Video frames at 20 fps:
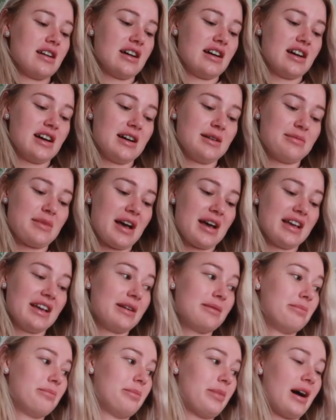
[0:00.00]
Um,
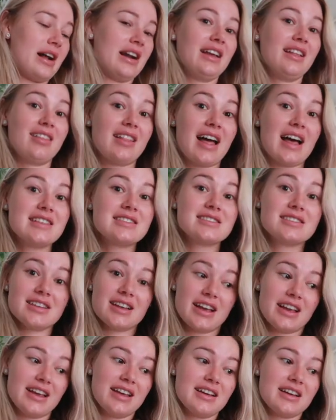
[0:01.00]
I bought it last
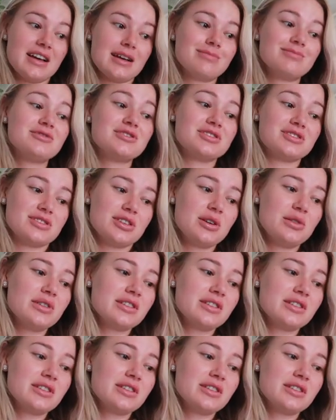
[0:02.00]
night. I'm so